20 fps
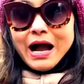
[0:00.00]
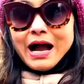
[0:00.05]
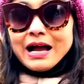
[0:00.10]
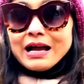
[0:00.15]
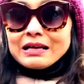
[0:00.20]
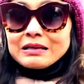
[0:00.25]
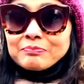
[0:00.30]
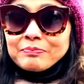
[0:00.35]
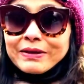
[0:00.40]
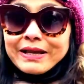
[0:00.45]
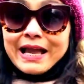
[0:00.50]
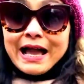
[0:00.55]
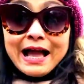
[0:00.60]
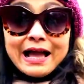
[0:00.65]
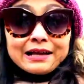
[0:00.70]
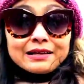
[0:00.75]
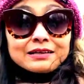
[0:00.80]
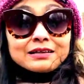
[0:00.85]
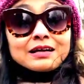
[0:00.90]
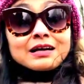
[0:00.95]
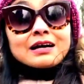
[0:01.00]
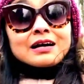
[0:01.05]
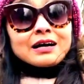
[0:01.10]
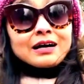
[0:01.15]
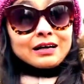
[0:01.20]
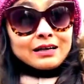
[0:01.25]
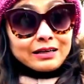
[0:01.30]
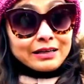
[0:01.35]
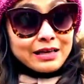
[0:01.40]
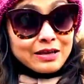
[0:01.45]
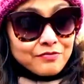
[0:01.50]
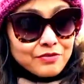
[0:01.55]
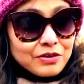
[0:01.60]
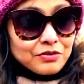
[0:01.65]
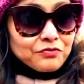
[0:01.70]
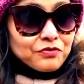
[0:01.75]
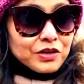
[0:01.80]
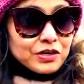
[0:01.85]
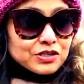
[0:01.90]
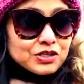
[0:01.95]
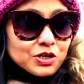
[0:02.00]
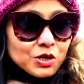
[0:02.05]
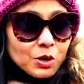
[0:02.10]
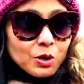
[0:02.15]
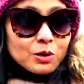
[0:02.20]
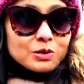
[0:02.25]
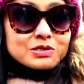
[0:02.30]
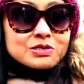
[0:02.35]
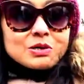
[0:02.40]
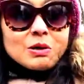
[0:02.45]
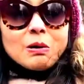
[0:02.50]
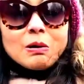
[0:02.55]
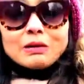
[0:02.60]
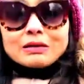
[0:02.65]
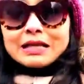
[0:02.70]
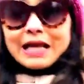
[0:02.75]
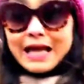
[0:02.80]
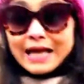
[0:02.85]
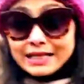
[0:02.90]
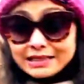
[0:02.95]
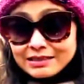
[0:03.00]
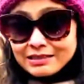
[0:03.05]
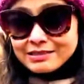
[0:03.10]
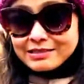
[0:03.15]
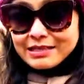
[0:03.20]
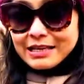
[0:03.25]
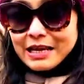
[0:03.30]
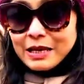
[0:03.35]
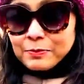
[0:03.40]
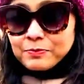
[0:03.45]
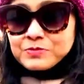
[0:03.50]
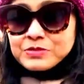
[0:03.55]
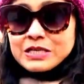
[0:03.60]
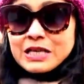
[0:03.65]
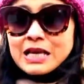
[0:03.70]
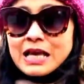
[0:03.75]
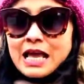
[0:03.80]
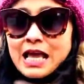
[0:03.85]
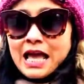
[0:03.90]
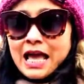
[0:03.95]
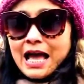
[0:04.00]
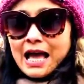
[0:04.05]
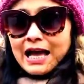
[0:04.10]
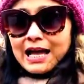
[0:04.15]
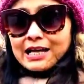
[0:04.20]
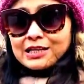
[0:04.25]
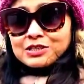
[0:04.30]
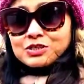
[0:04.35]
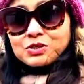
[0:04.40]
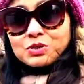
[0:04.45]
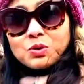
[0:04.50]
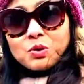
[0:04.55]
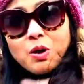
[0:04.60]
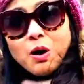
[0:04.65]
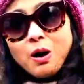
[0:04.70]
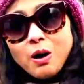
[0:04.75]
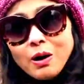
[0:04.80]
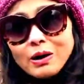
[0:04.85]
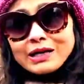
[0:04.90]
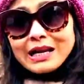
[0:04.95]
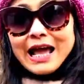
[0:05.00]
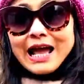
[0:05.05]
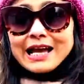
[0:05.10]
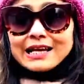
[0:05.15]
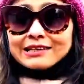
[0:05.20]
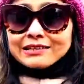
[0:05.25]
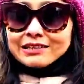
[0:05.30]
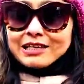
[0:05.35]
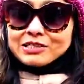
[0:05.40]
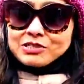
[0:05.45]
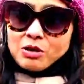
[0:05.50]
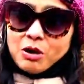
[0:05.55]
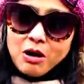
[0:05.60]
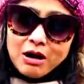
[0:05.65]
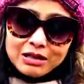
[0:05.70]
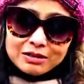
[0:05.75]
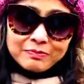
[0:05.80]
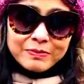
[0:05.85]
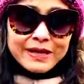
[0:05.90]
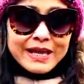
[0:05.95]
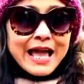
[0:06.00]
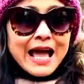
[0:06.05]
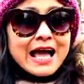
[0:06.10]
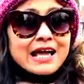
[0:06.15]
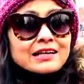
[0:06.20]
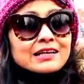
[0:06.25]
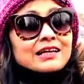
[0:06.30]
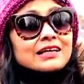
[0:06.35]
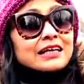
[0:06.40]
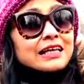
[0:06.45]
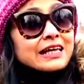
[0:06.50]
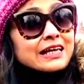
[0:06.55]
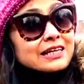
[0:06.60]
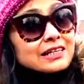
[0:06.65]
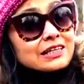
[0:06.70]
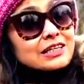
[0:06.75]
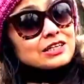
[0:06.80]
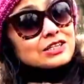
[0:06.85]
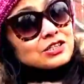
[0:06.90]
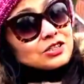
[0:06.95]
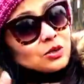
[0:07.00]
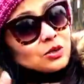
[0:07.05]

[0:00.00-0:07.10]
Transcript: I began giving videos on health tips and so on and this all began in England